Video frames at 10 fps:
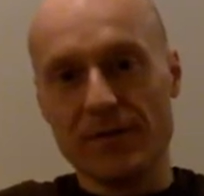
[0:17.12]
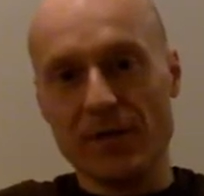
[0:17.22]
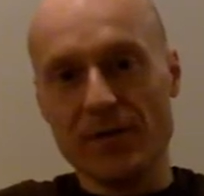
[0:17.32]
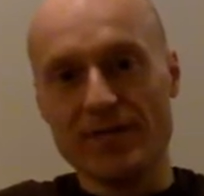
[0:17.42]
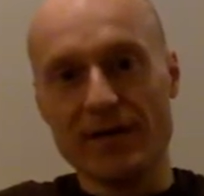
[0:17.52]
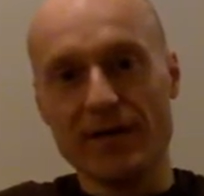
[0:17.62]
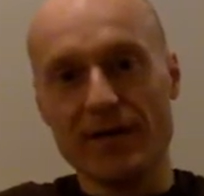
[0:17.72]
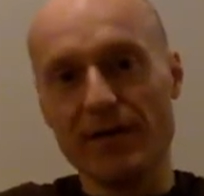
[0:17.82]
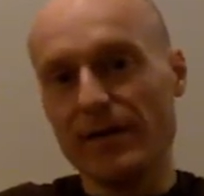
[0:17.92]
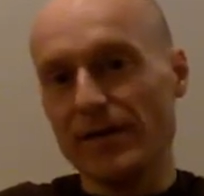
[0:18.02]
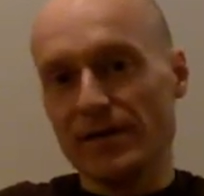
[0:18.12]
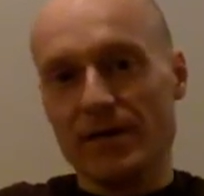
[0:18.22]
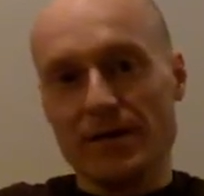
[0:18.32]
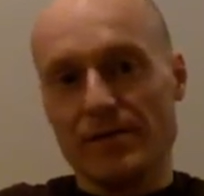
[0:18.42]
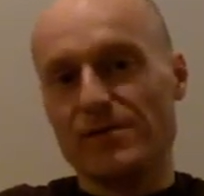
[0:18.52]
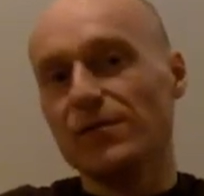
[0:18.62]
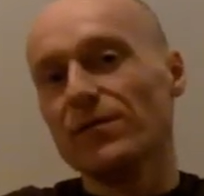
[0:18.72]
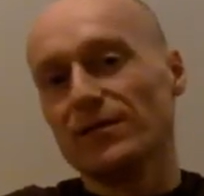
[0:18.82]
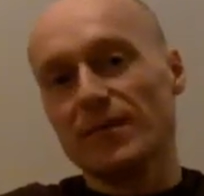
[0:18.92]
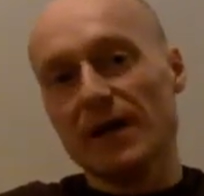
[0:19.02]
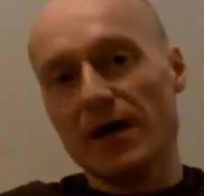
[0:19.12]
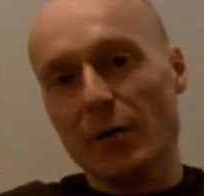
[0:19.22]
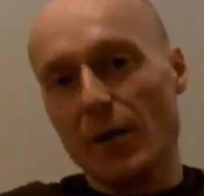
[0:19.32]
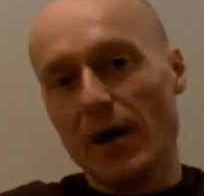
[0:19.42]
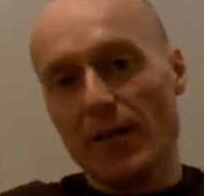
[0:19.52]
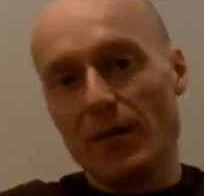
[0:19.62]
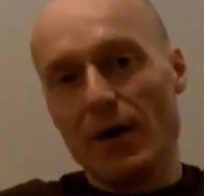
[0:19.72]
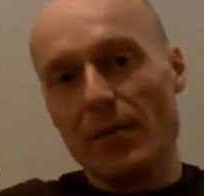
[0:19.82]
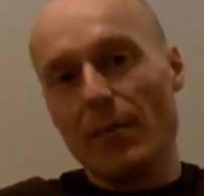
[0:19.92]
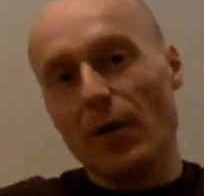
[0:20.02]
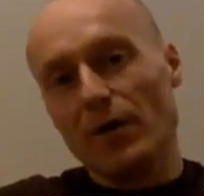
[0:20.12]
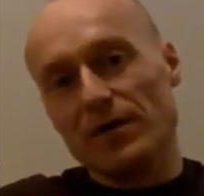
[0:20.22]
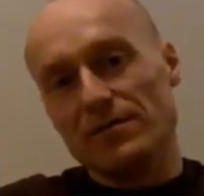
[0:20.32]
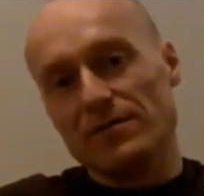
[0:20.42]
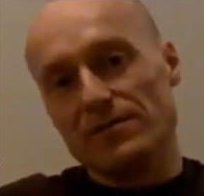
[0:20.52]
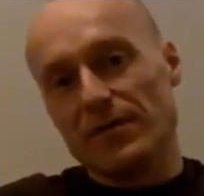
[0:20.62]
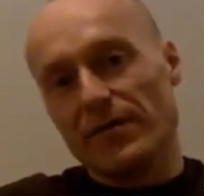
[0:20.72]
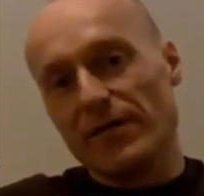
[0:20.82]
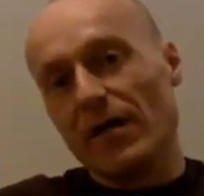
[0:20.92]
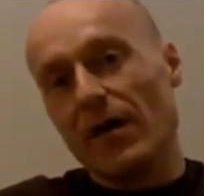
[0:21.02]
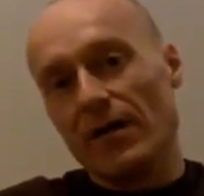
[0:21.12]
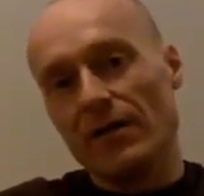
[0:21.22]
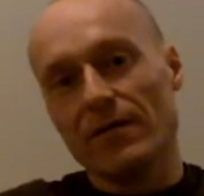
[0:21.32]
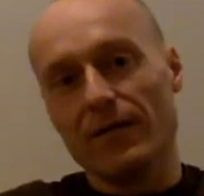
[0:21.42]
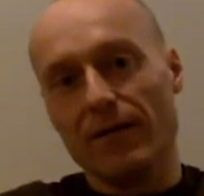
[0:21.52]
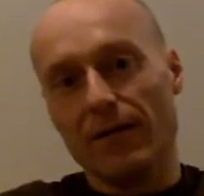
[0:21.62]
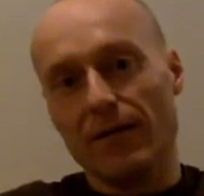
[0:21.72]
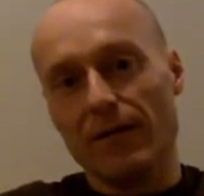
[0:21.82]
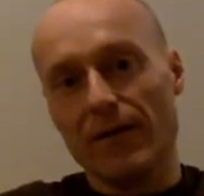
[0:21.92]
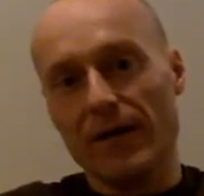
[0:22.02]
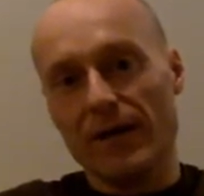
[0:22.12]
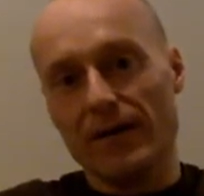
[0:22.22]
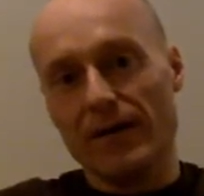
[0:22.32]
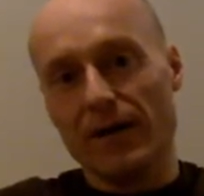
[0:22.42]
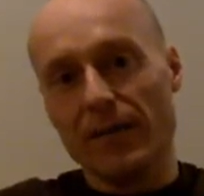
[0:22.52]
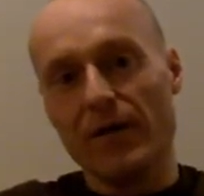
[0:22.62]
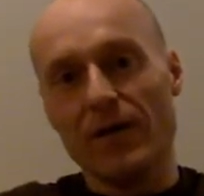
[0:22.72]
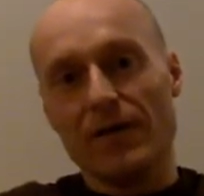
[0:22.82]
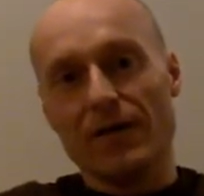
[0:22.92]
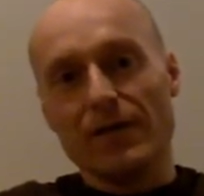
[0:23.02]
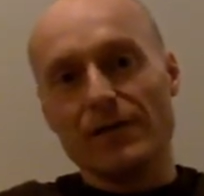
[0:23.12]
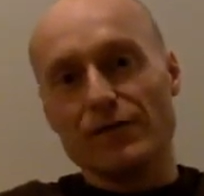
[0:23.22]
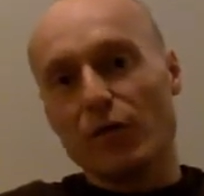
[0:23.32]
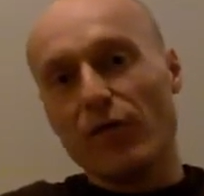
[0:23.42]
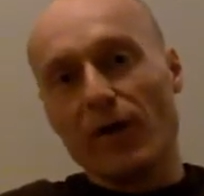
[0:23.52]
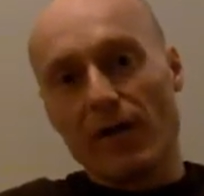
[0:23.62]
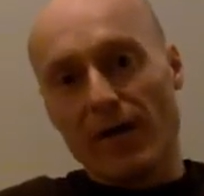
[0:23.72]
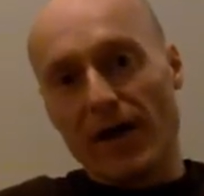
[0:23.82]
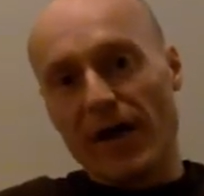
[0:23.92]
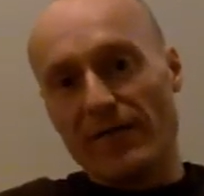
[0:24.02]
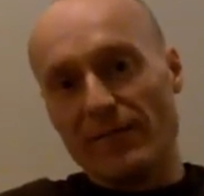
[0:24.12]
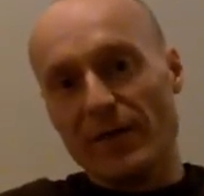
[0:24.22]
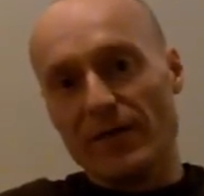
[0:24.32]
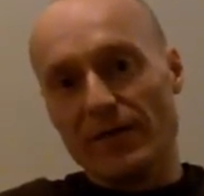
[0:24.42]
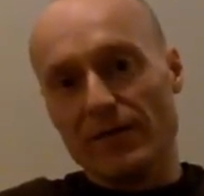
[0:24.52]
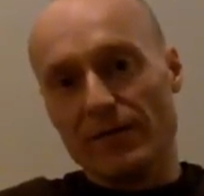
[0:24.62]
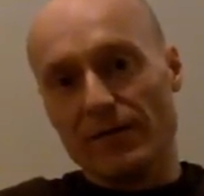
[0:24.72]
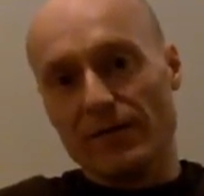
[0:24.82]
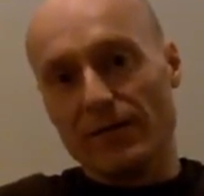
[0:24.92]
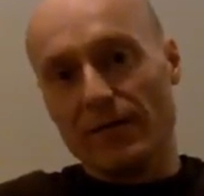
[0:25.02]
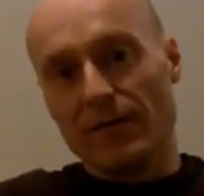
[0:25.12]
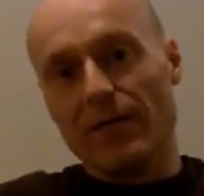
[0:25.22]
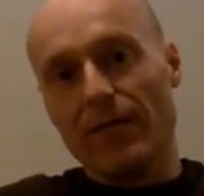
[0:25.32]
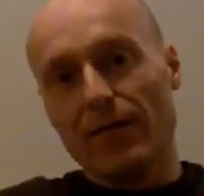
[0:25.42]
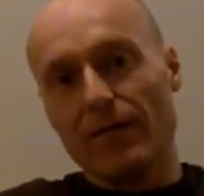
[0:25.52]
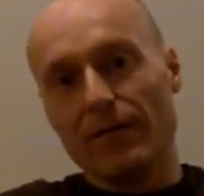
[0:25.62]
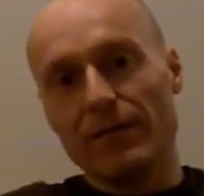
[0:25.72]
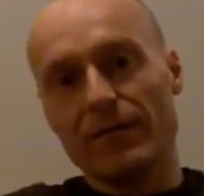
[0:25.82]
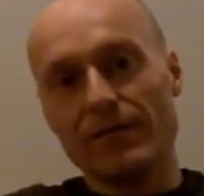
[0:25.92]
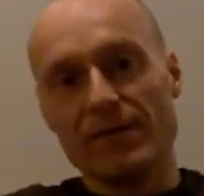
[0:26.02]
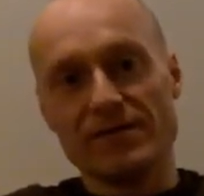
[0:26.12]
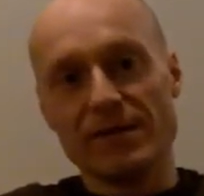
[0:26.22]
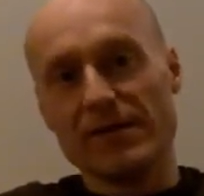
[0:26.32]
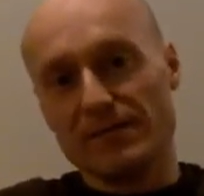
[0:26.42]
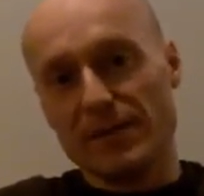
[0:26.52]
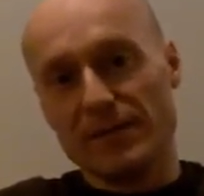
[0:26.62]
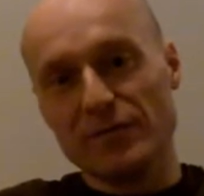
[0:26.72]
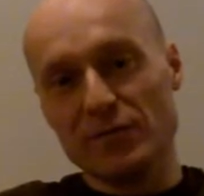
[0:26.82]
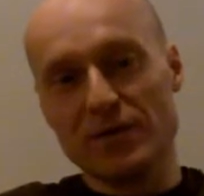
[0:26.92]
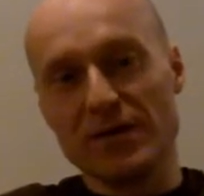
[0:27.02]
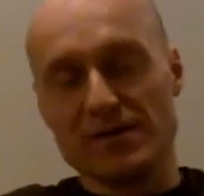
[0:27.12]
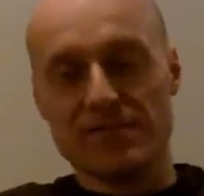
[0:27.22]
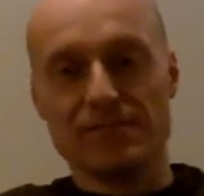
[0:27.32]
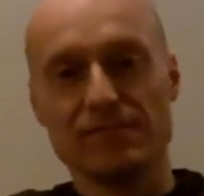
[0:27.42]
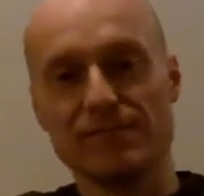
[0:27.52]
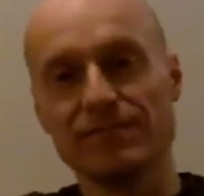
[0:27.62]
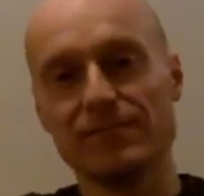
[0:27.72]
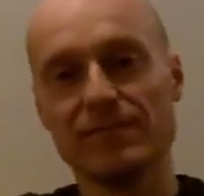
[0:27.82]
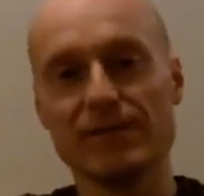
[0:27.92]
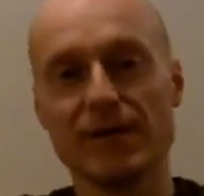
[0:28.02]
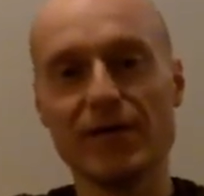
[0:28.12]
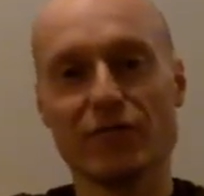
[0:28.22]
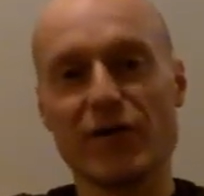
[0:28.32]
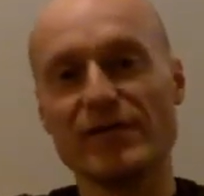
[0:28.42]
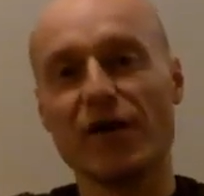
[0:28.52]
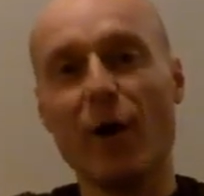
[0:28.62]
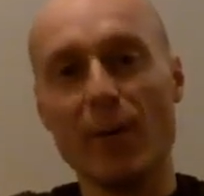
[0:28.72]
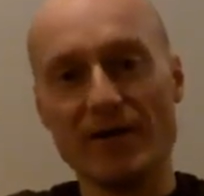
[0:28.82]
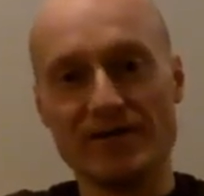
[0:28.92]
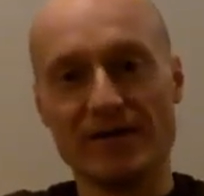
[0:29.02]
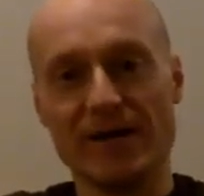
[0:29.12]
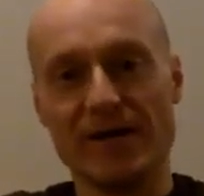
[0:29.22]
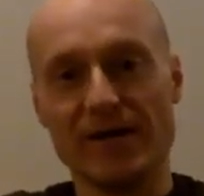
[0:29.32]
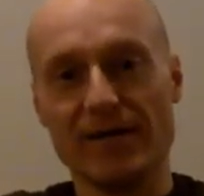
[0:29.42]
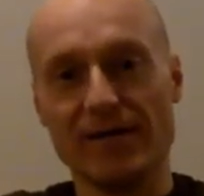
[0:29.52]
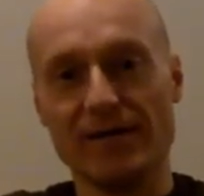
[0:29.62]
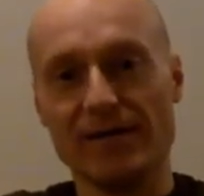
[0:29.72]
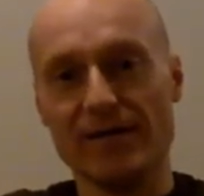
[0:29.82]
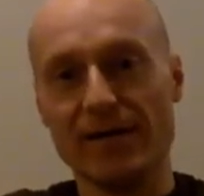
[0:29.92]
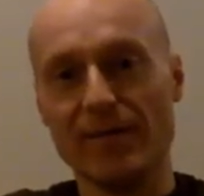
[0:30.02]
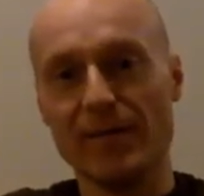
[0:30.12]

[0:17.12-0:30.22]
You know, as I shoot this video, my blog is very young, and so far I have been very satisfied to get great comments and